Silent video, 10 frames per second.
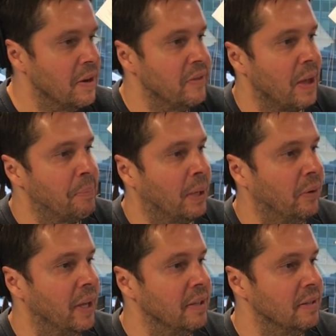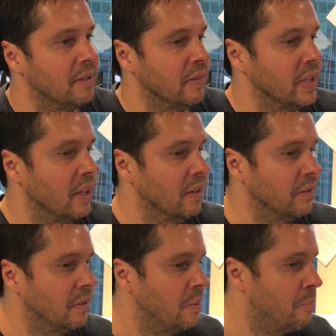know they've got pickled onions. I'm a big
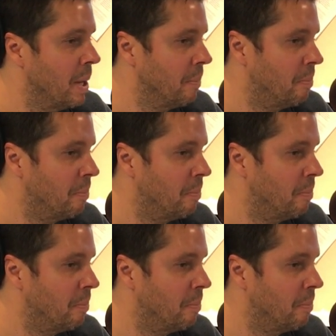pickle fan,